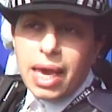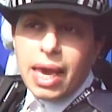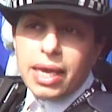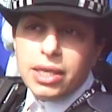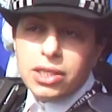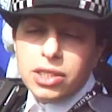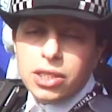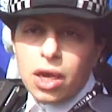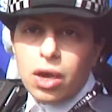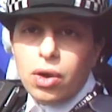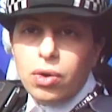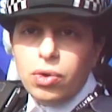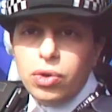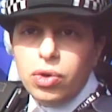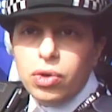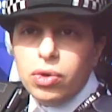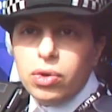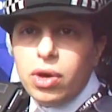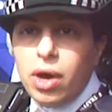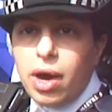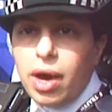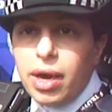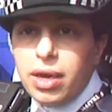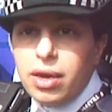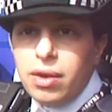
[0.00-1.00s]
Yeah. So you're
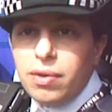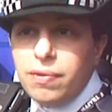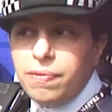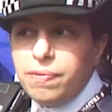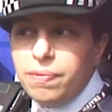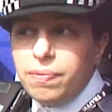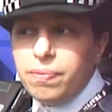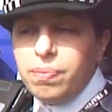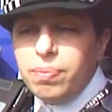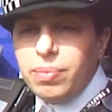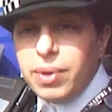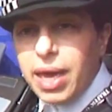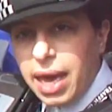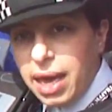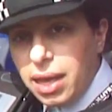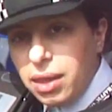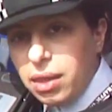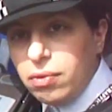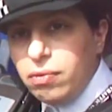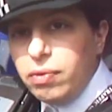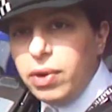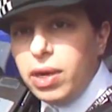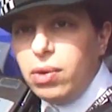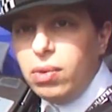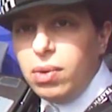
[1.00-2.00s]
kind of getting
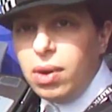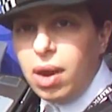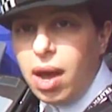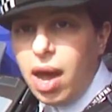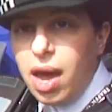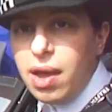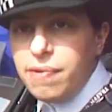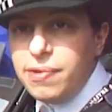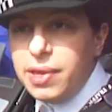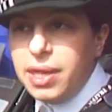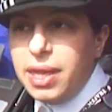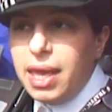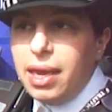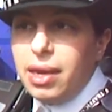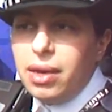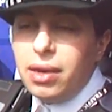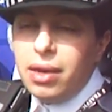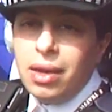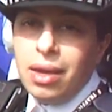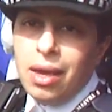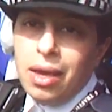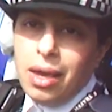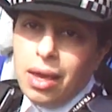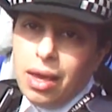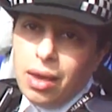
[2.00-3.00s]
the real life, and
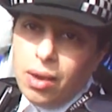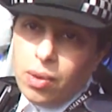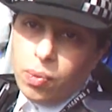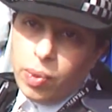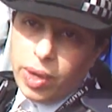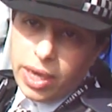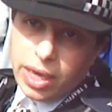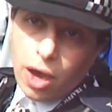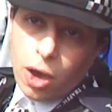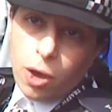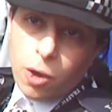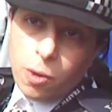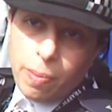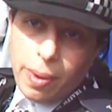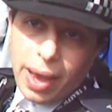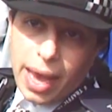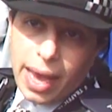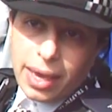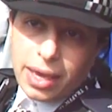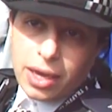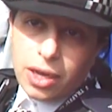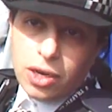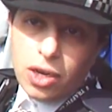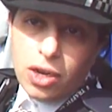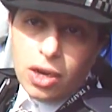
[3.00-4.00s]
then we go
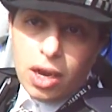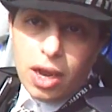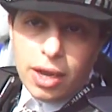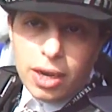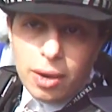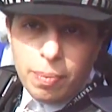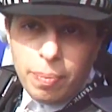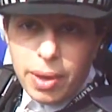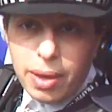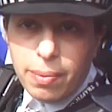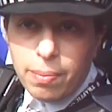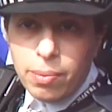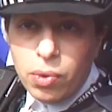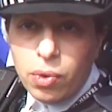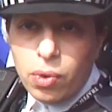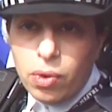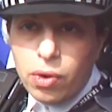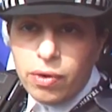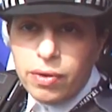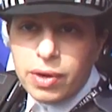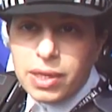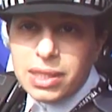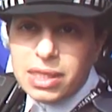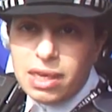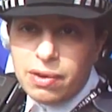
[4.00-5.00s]
back and you learn a bit
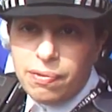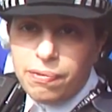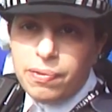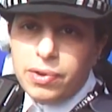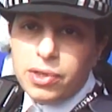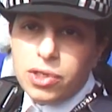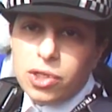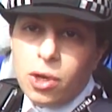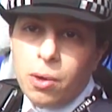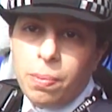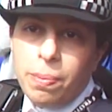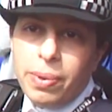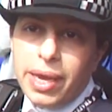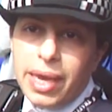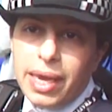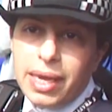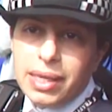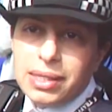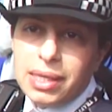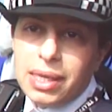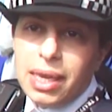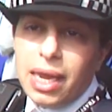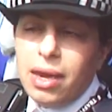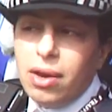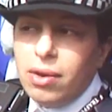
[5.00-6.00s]
more and different
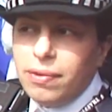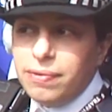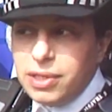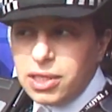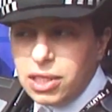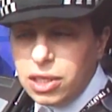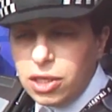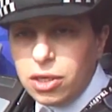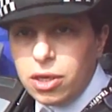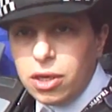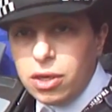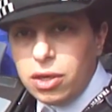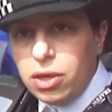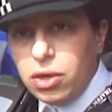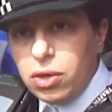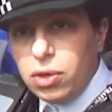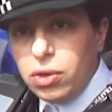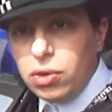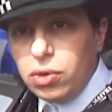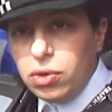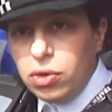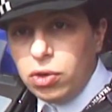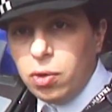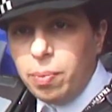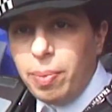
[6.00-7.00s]
topics, and then obviously
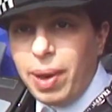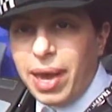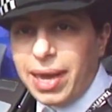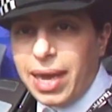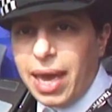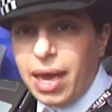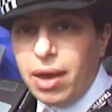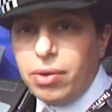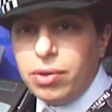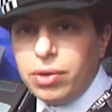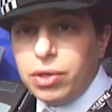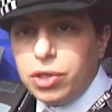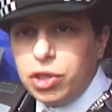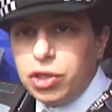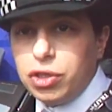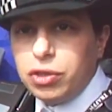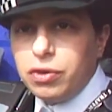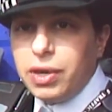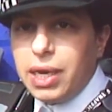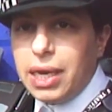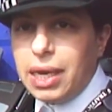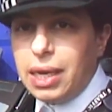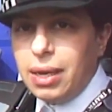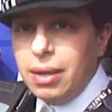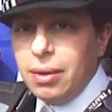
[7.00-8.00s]
you're back out on the
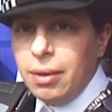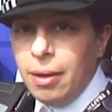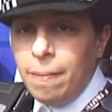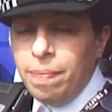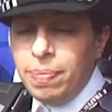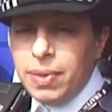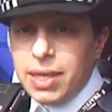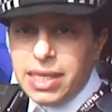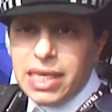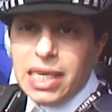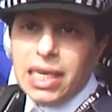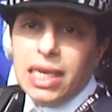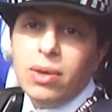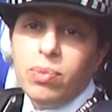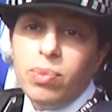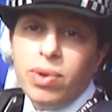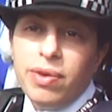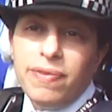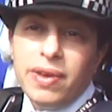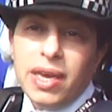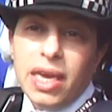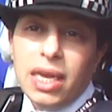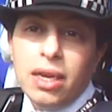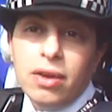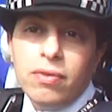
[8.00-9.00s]
street dealing with
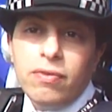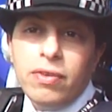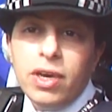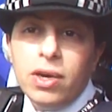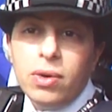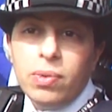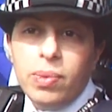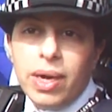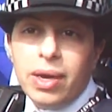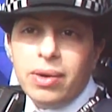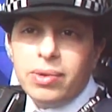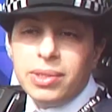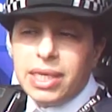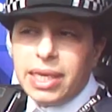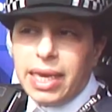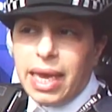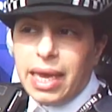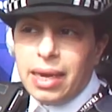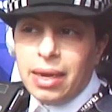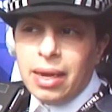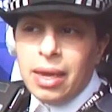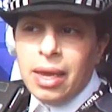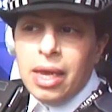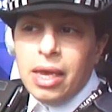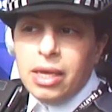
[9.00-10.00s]
it in the real world
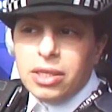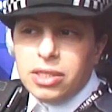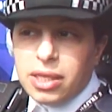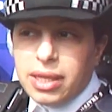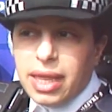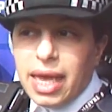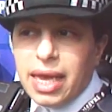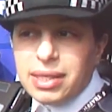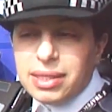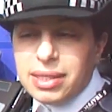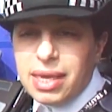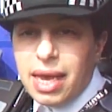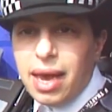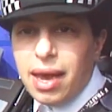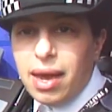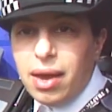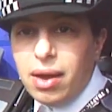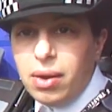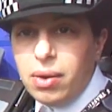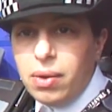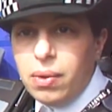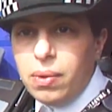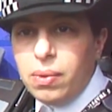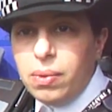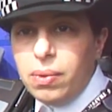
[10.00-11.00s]
again. So that's
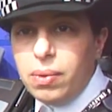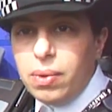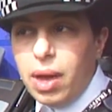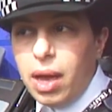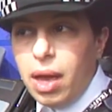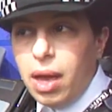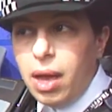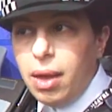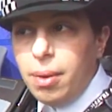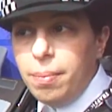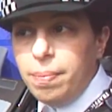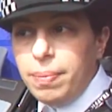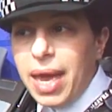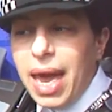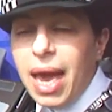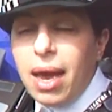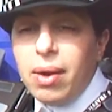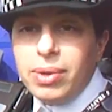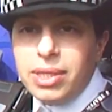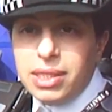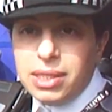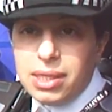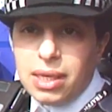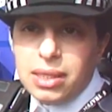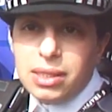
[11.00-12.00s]
how
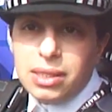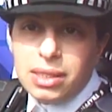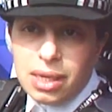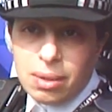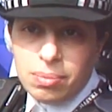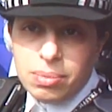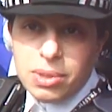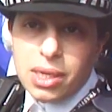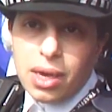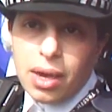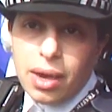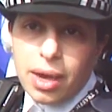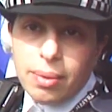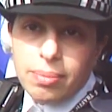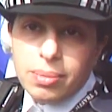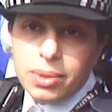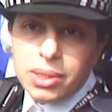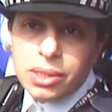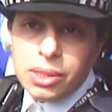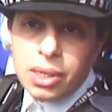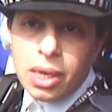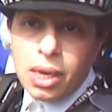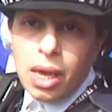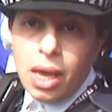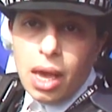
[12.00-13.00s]
it's done
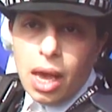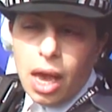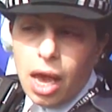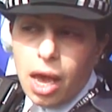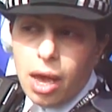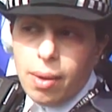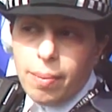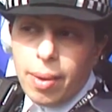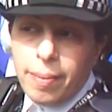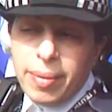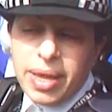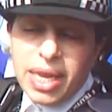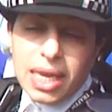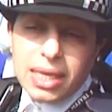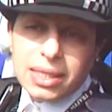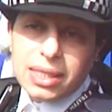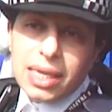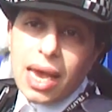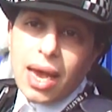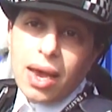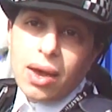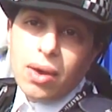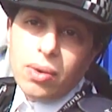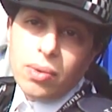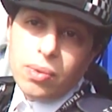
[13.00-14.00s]
sometimes. I mean, that's
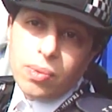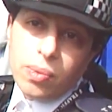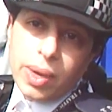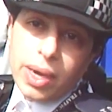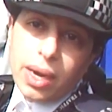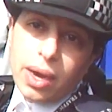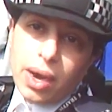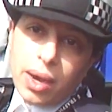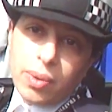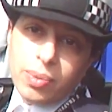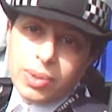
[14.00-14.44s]
how when I